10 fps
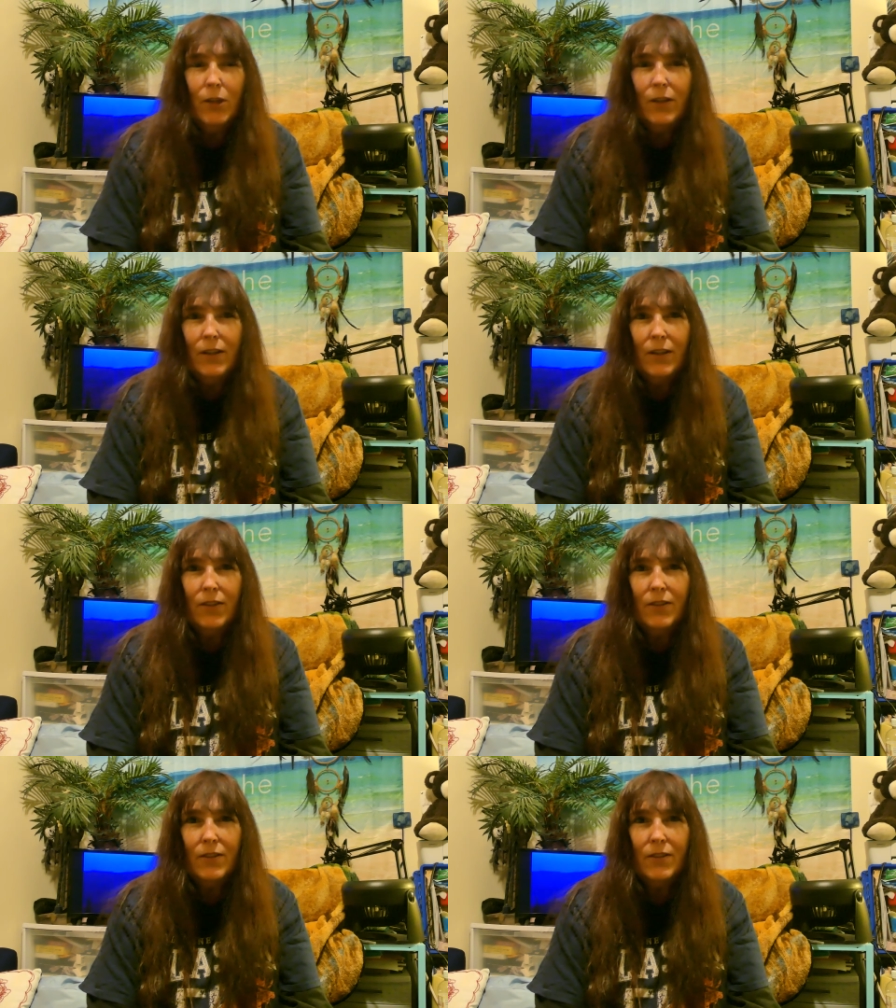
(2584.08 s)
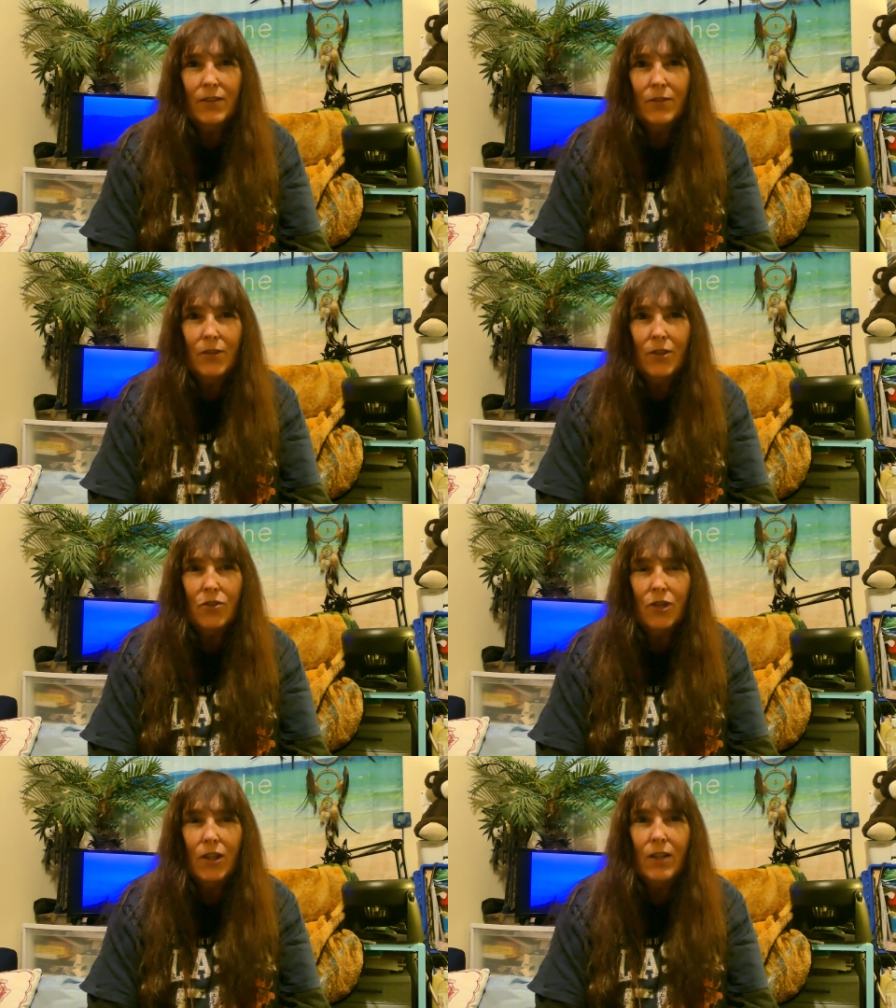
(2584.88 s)
there is, is very
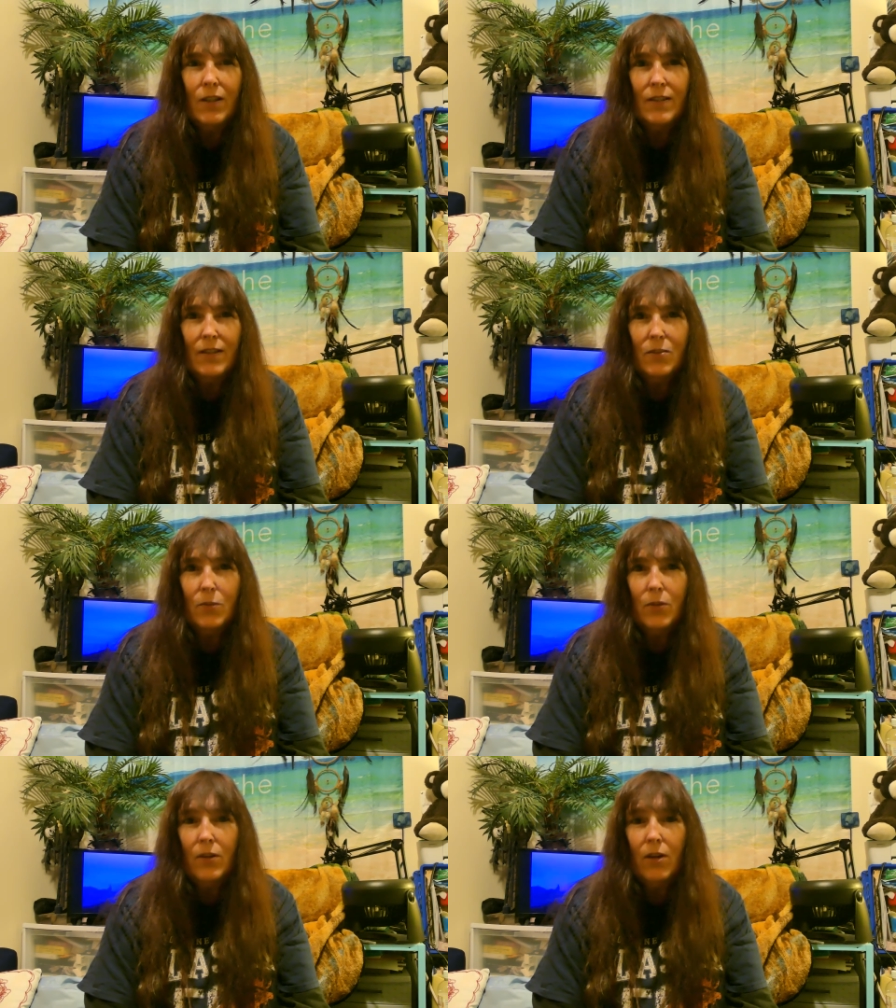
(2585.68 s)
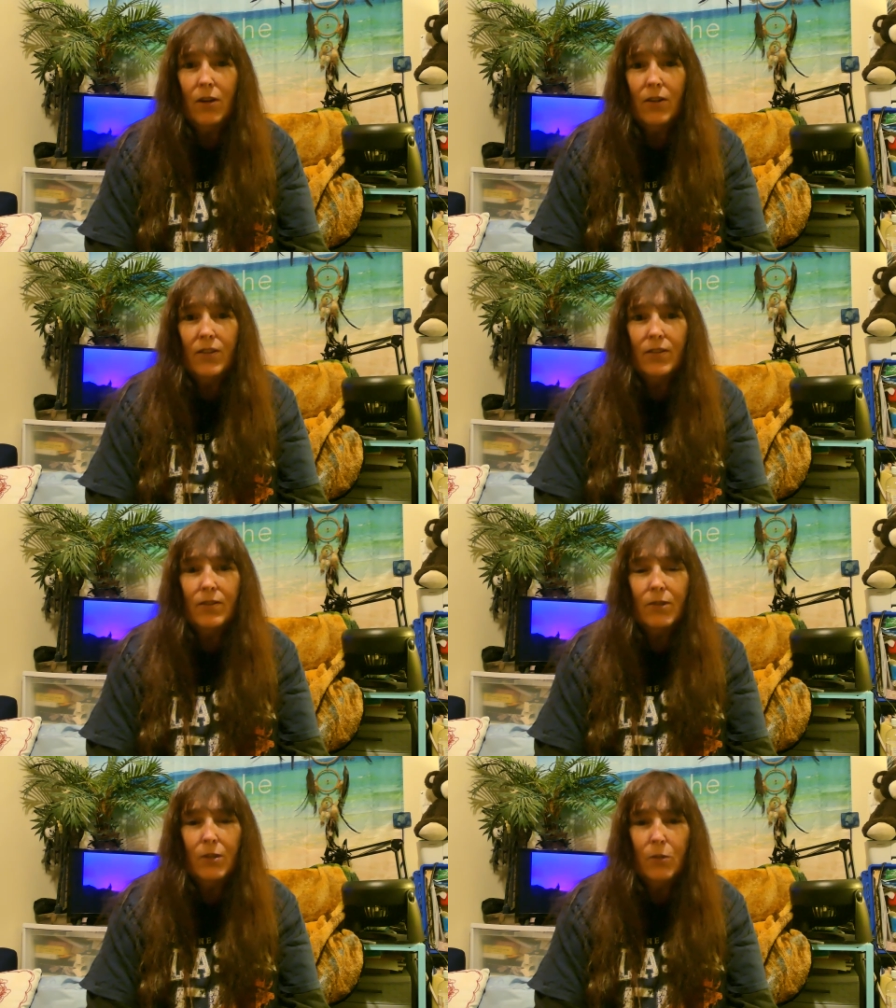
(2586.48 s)
tricky. They say it's one of the hardest
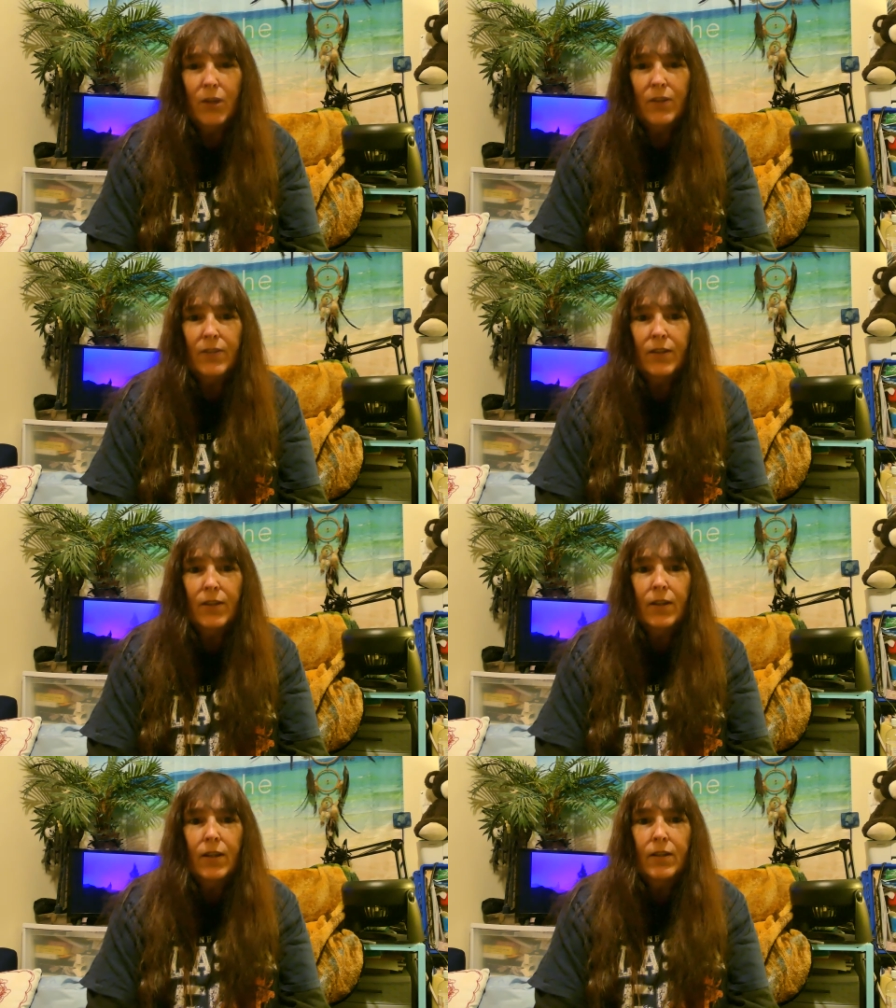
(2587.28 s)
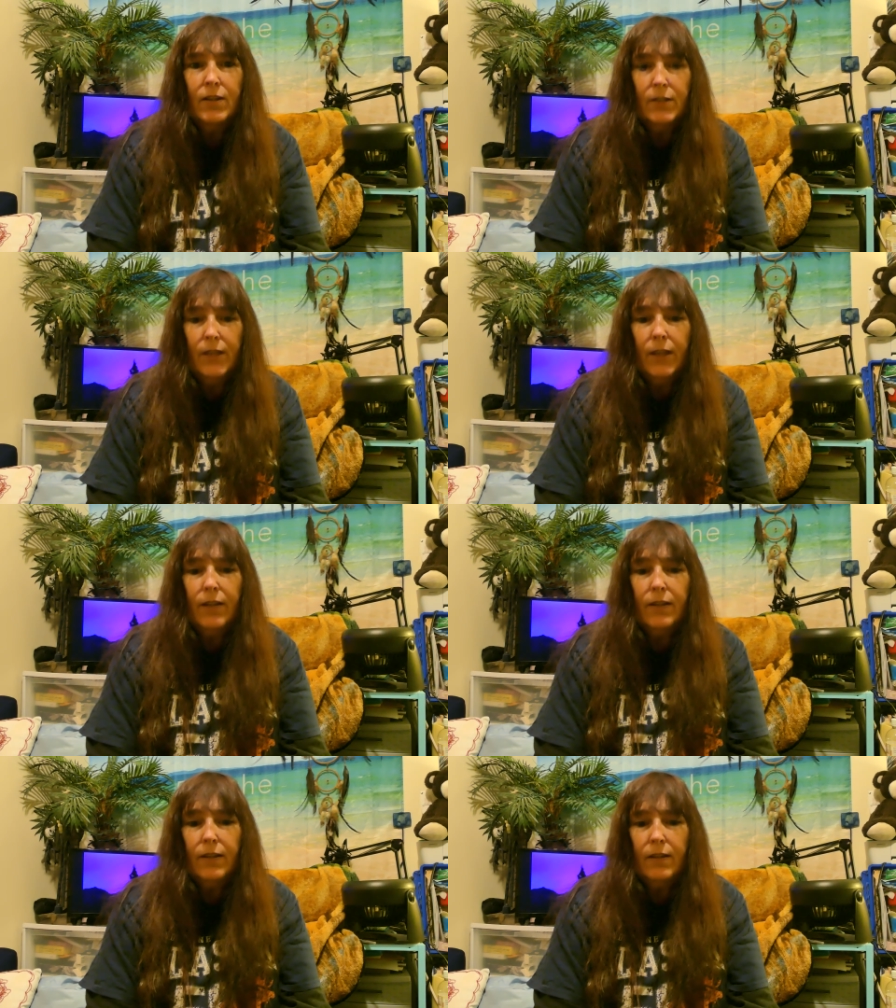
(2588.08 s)
runways to
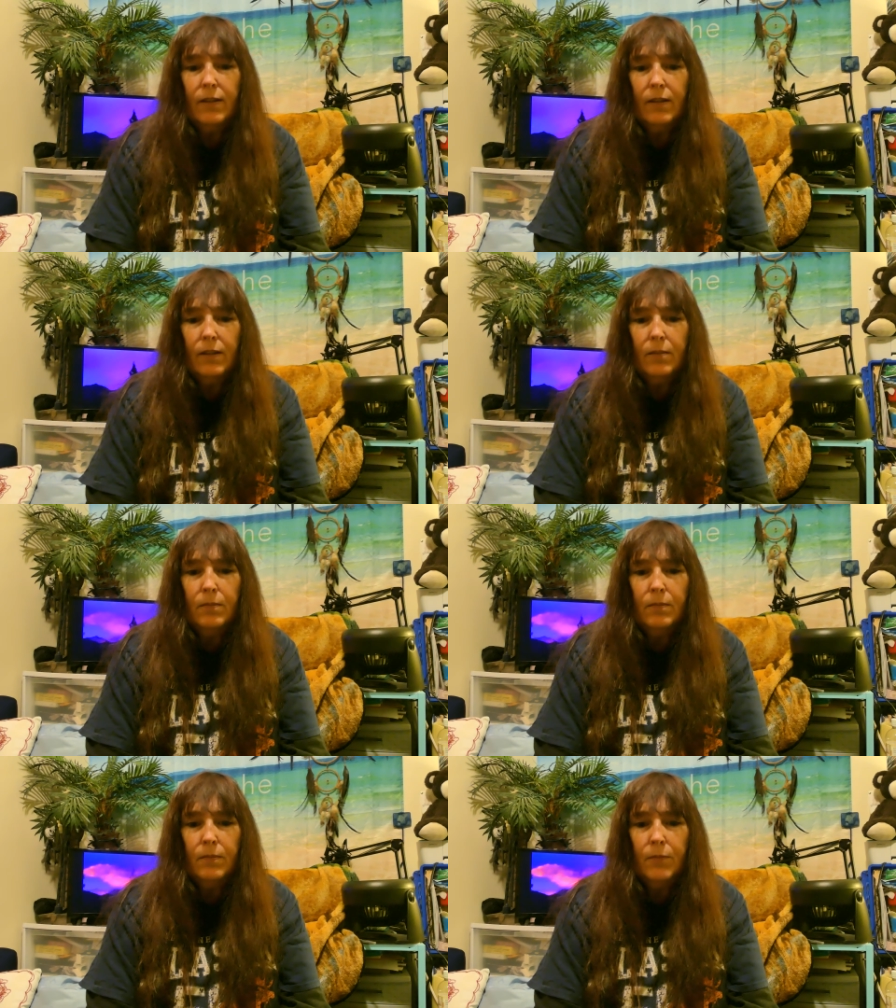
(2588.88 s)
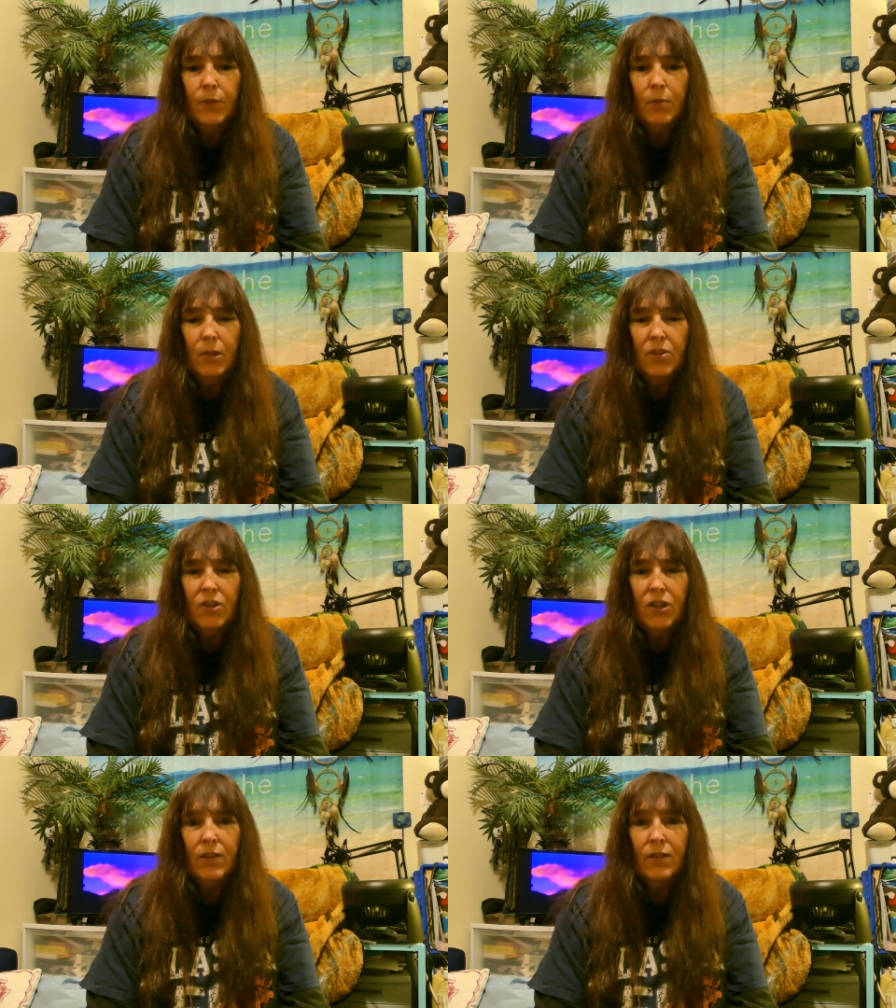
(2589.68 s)
land um, a big
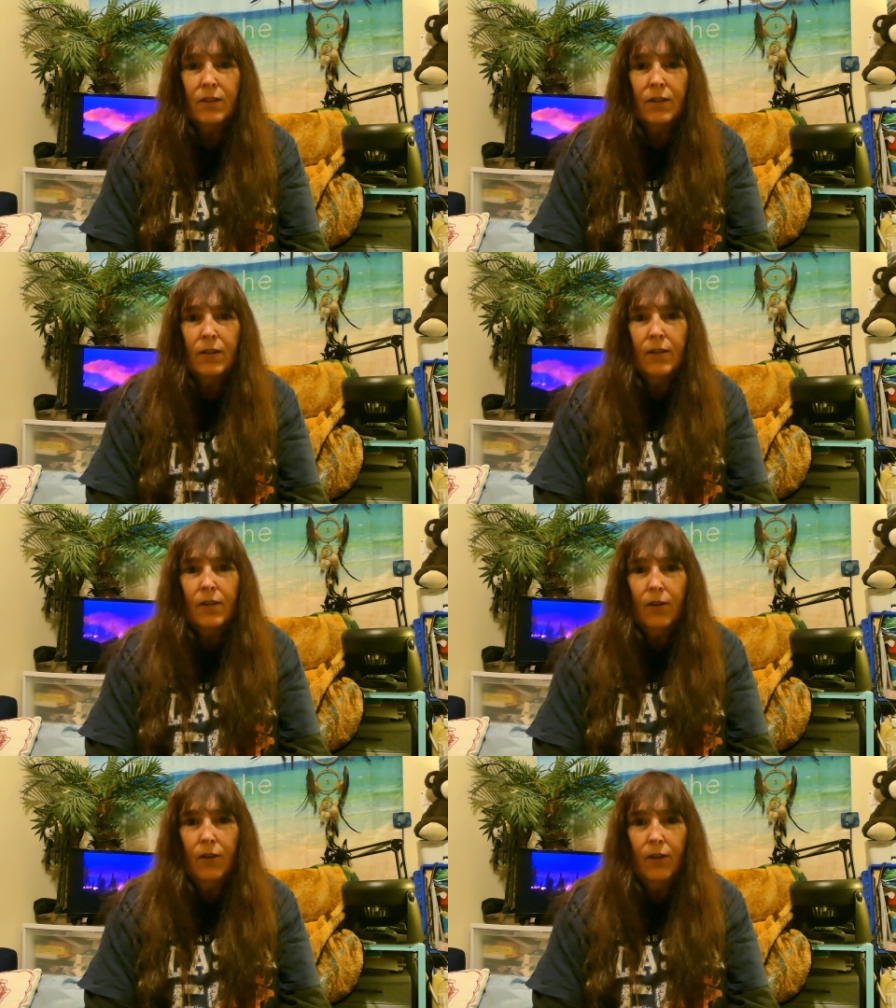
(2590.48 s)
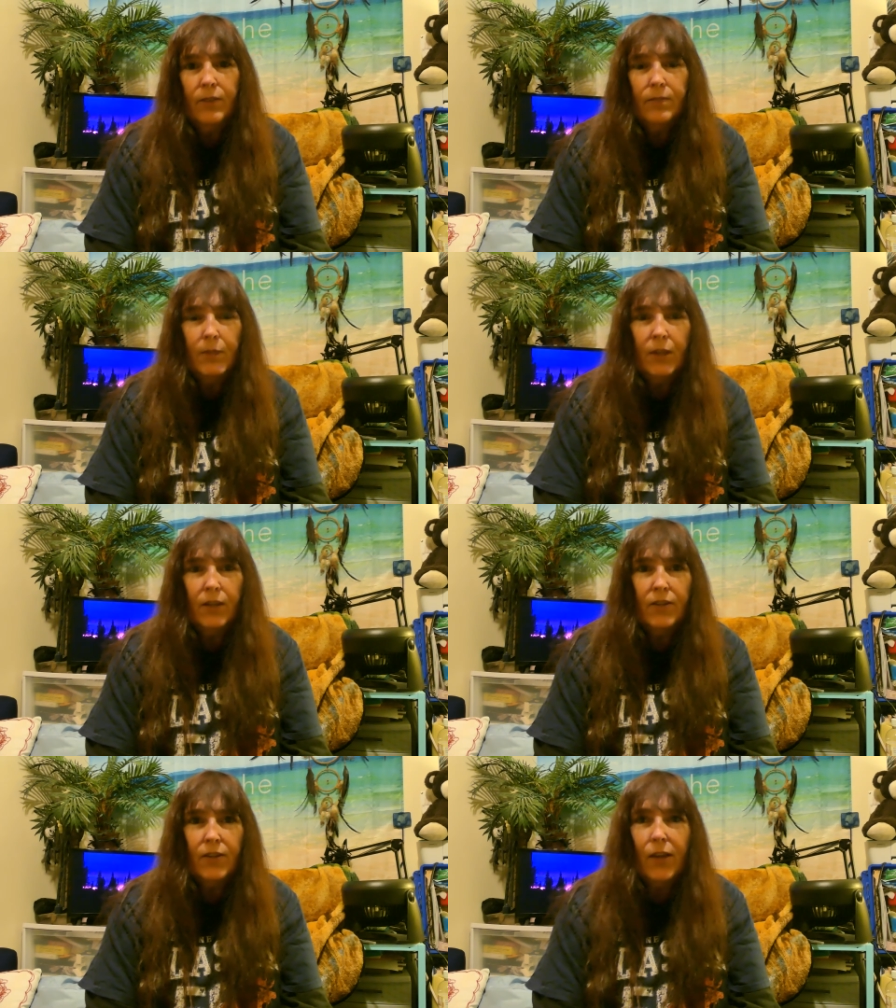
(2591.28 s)
jet on
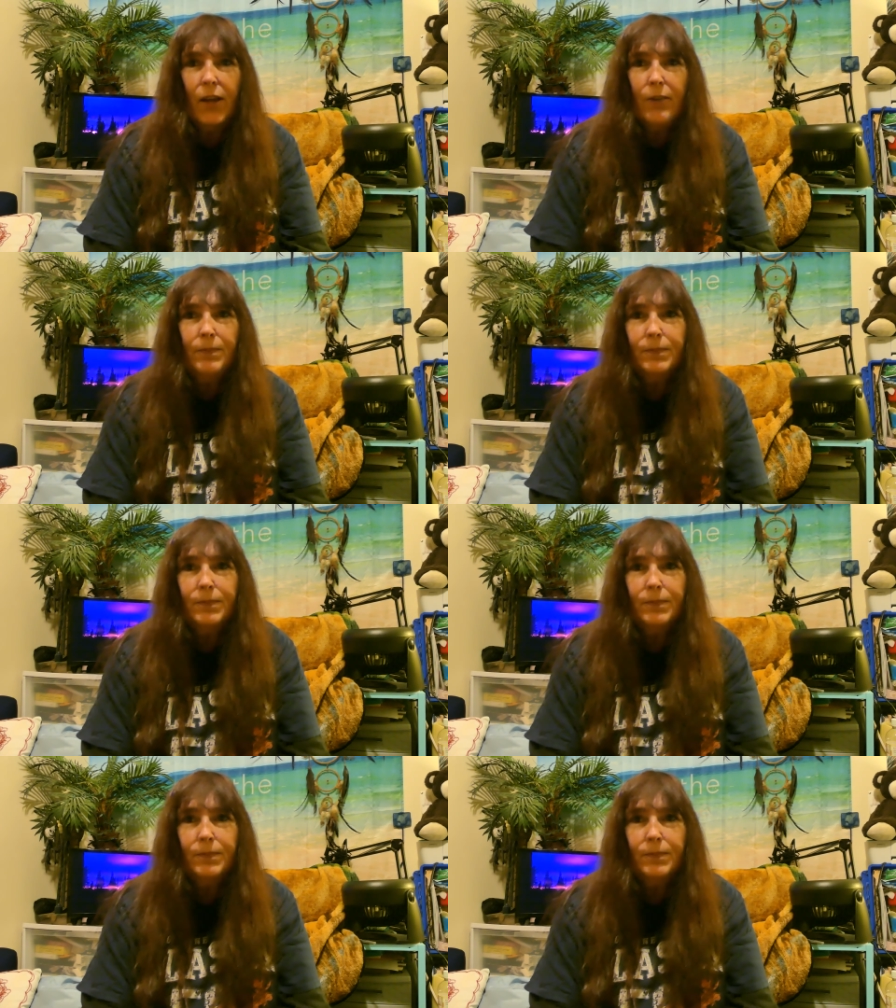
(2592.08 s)
because of that.